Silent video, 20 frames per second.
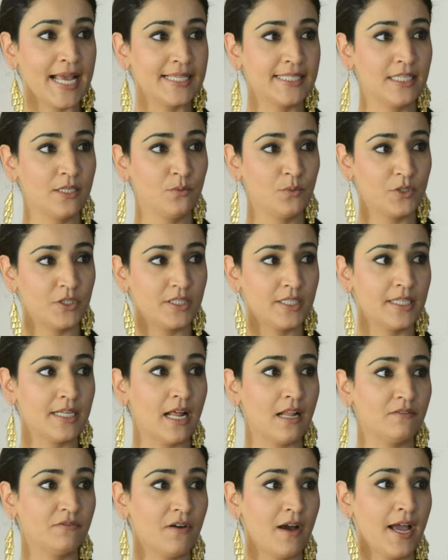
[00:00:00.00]
acid, which is an
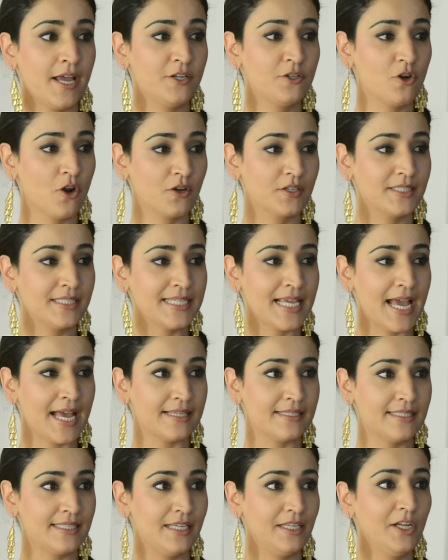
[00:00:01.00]
alpha hydroxy
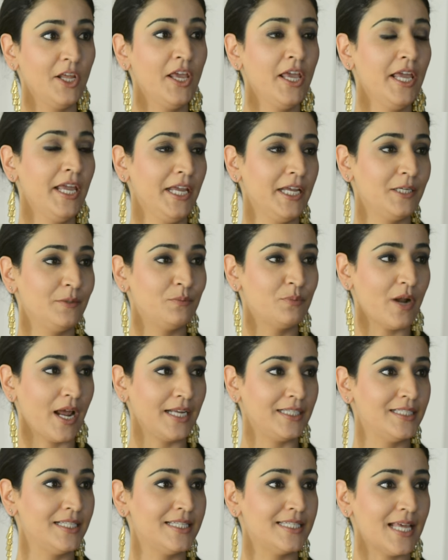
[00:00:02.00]
acid. Mm-hmm. It
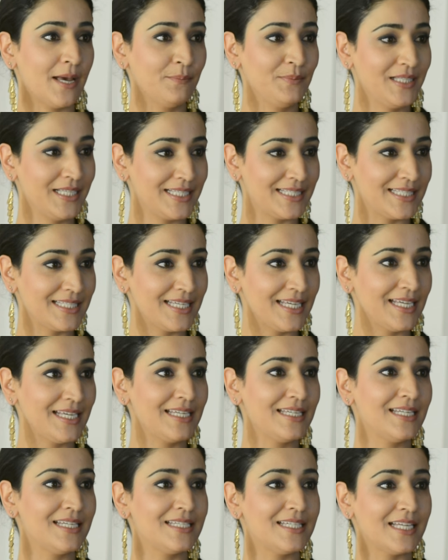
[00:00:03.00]
brightens up the
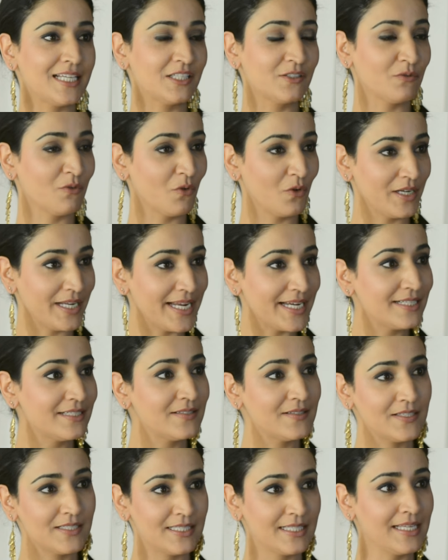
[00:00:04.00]
skin. It yes.
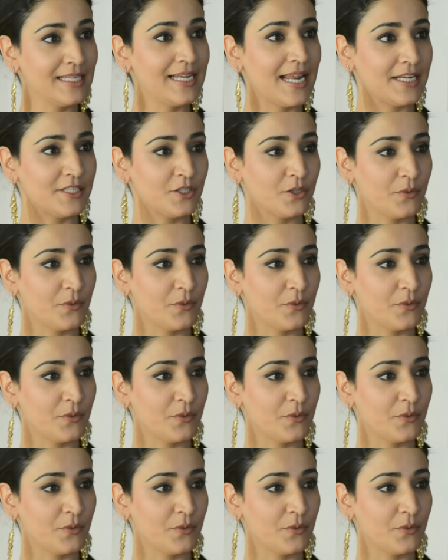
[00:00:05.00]
exfoliates the skin at